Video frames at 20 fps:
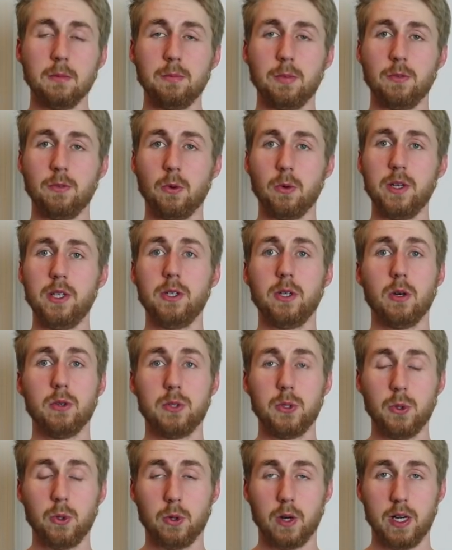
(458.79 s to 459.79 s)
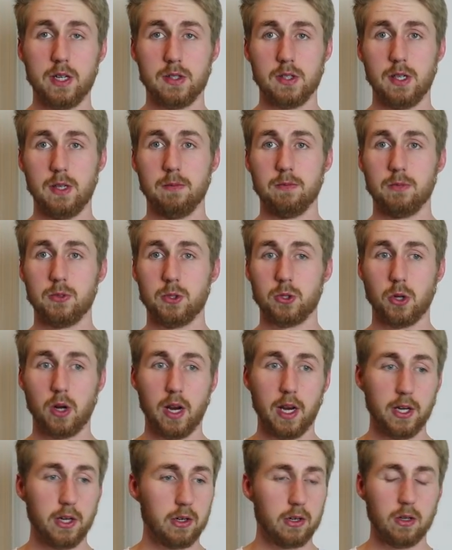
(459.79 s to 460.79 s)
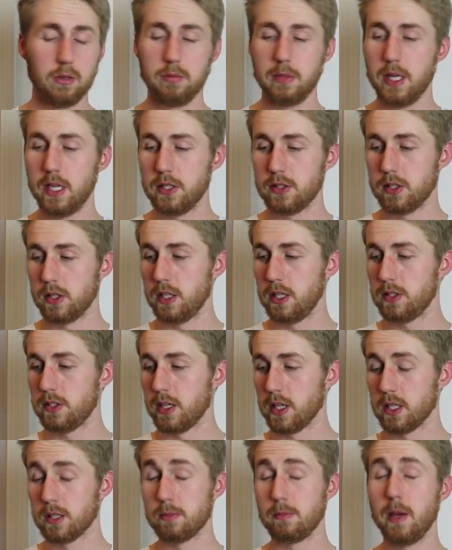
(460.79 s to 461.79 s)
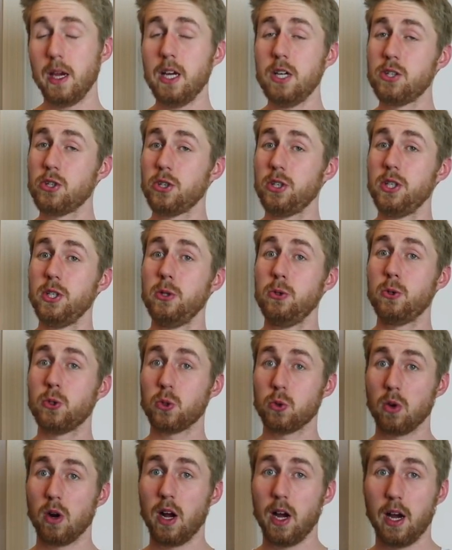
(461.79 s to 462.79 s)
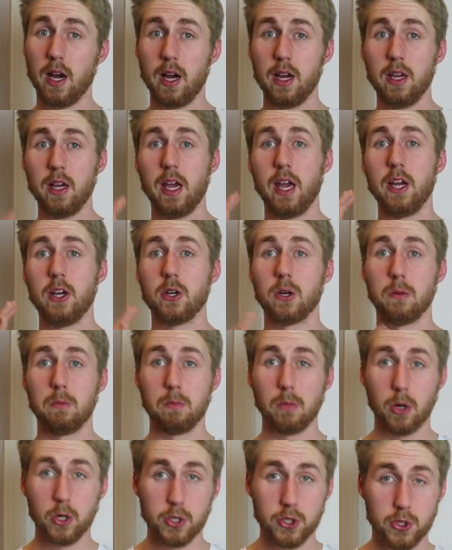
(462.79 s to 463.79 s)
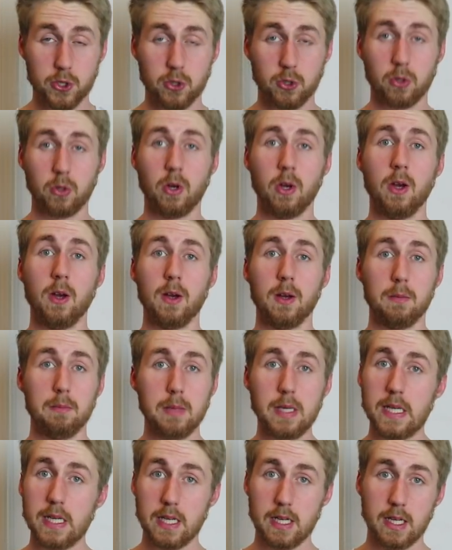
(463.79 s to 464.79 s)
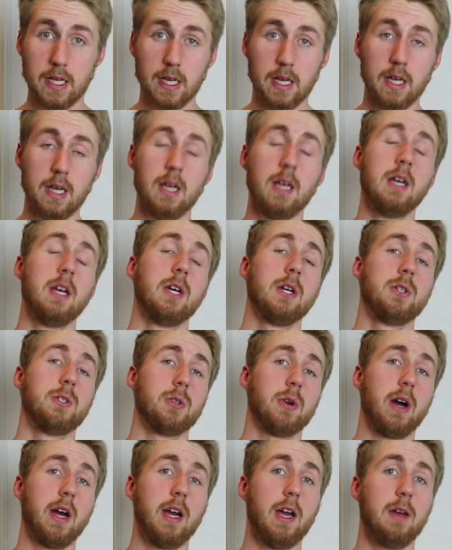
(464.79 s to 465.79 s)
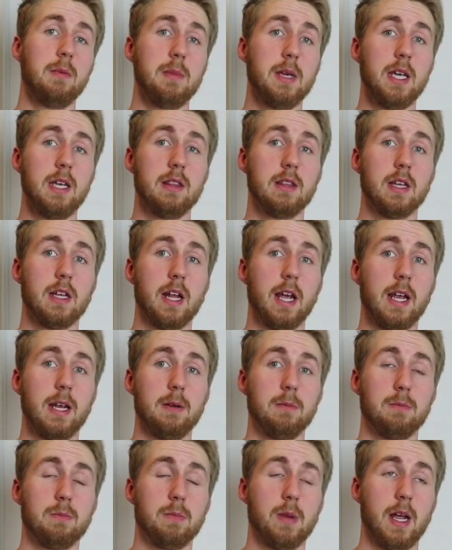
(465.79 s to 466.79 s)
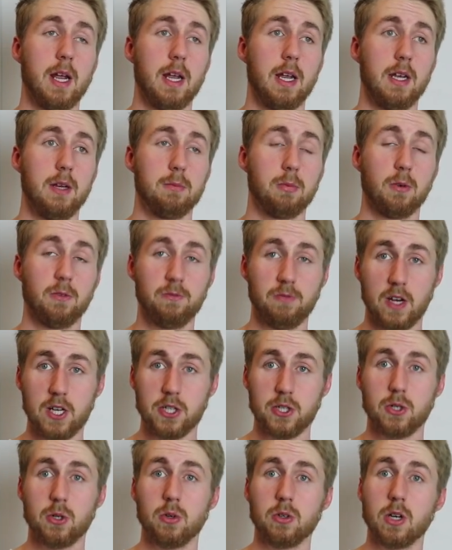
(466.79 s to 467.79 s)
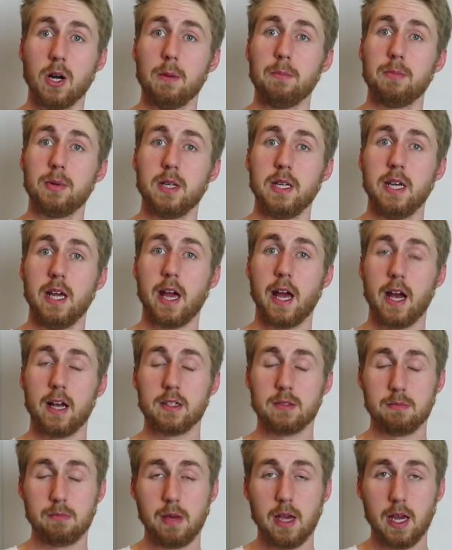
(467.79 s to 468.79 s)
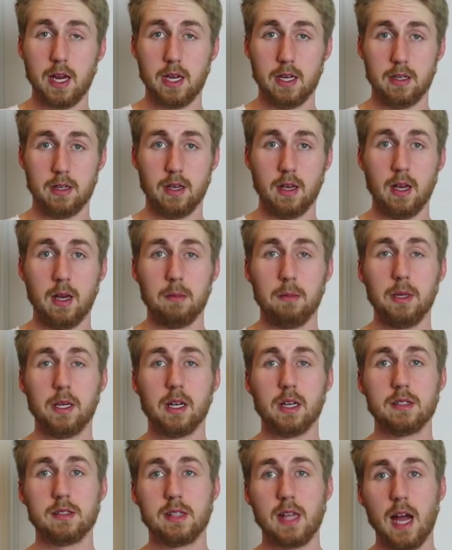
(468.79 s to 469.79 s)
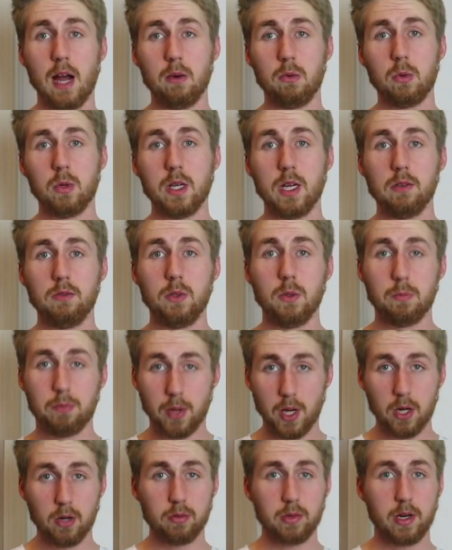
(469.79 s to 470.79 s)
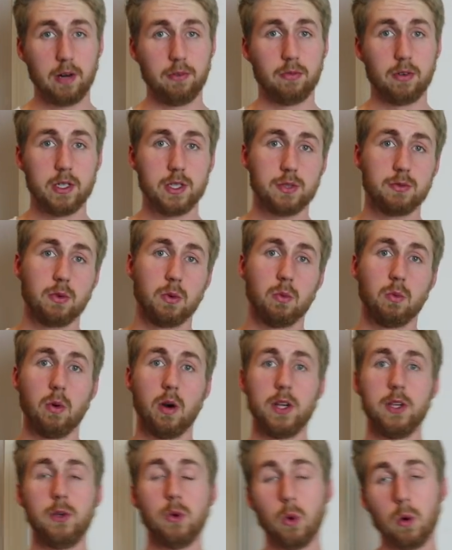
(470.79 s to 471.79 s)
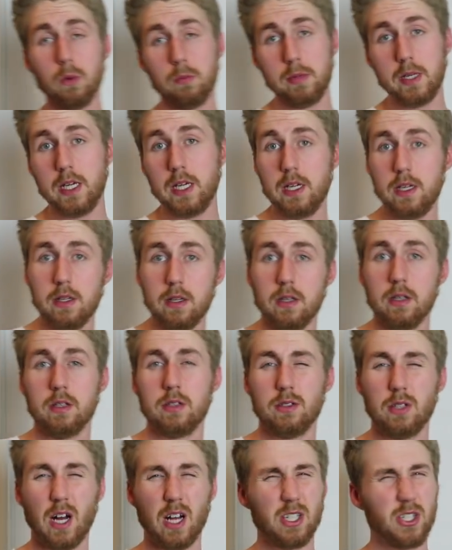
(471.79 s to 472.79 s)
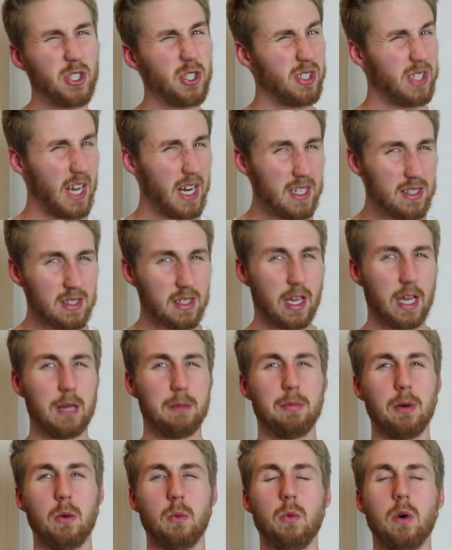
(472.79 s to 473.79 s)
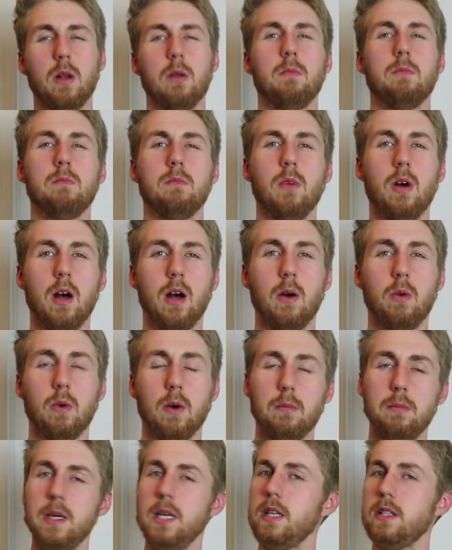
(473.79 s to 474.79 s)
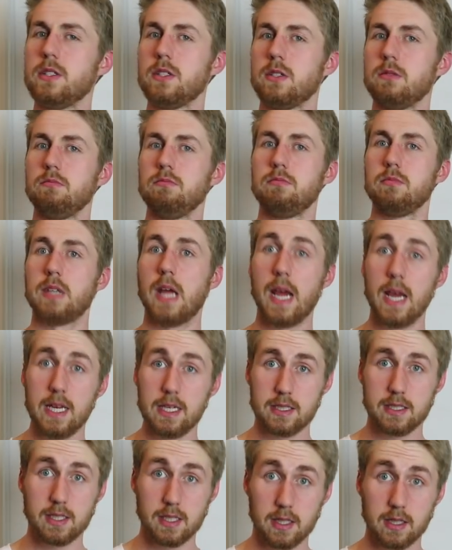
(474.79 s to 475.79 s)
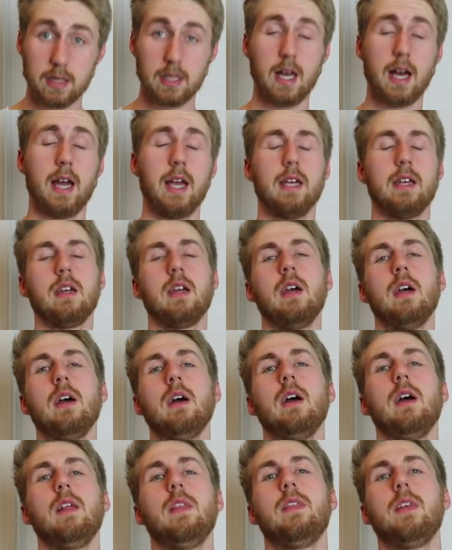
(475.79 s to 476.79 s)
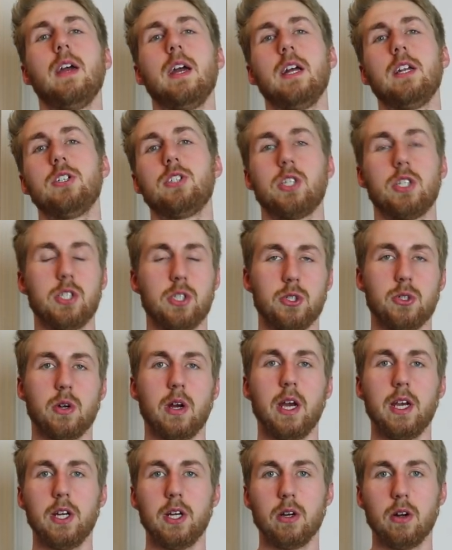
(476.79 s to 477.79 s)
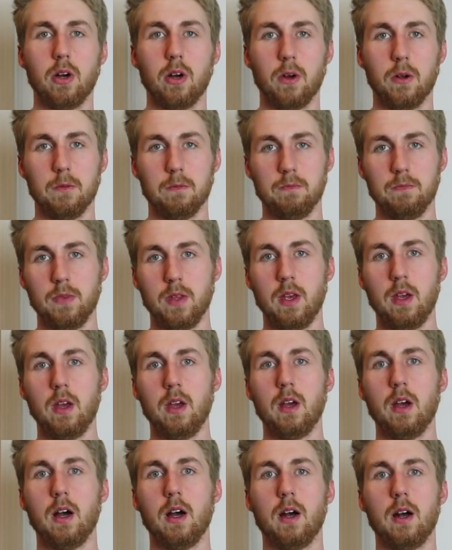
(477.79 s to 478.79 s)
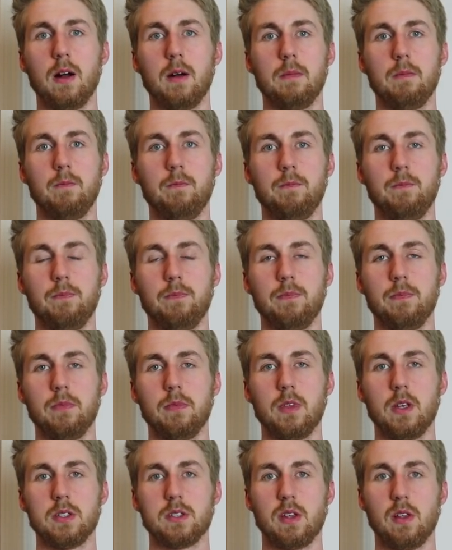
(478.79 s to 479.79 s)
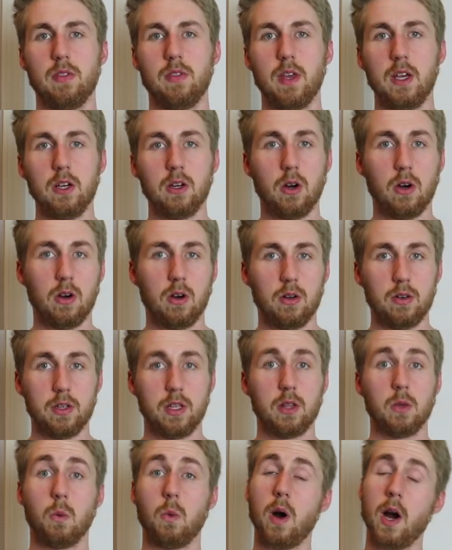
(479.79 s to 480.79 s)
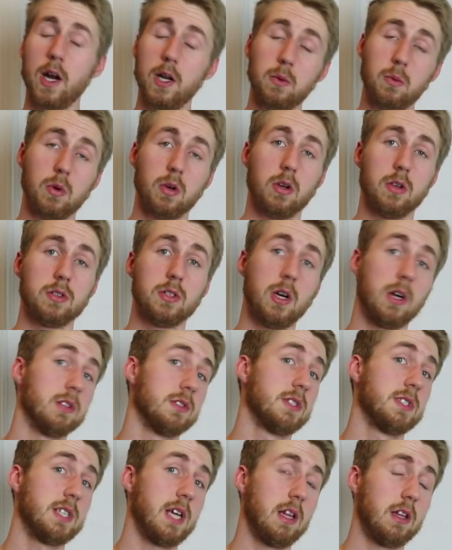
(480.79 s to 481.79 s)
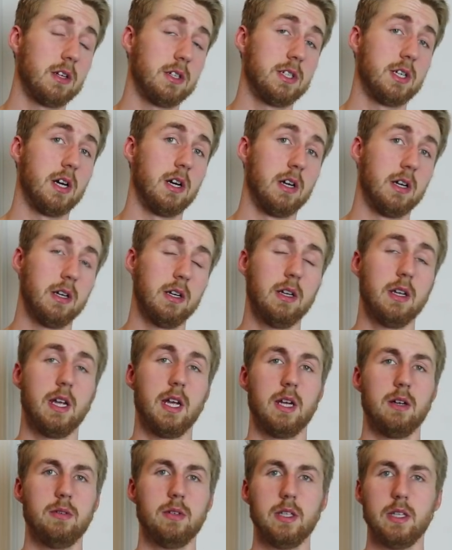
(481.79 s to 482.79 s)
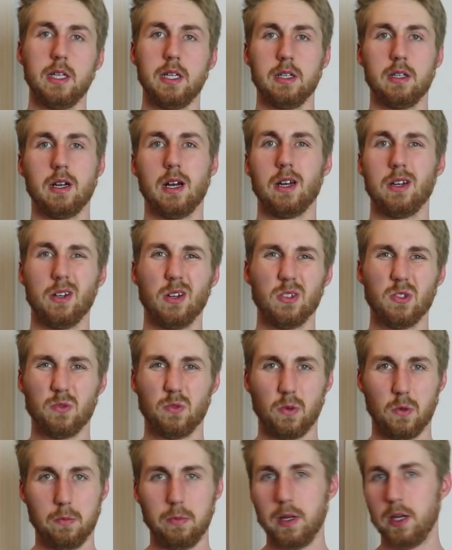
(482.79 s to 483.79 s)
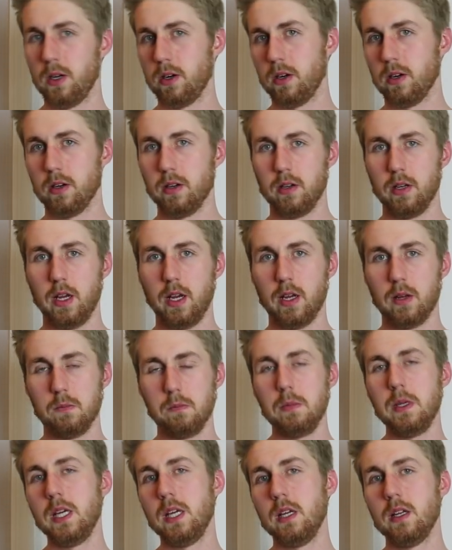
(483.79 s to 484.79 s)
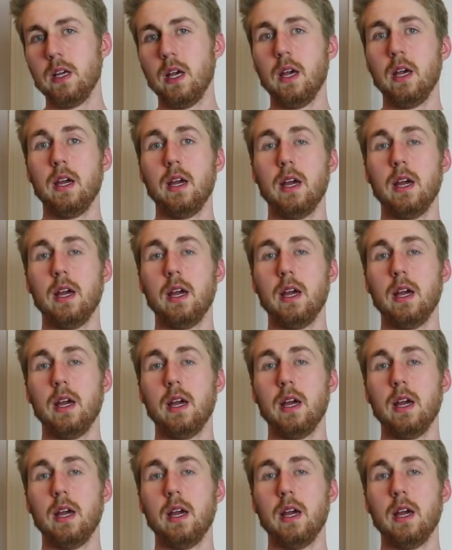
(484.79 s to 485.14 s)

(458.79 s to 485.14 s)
before you go too crazy trying your own meads and these things, make sure you try a commercial mead. Try a mead that a, a professional company has made because that will give you better reference for what your mead not should taste like, but what uh, what meads taste like than just trying your own. Um, there's a thing called in the wine world called cellar tongue, and really it kind of goes for beer and mead,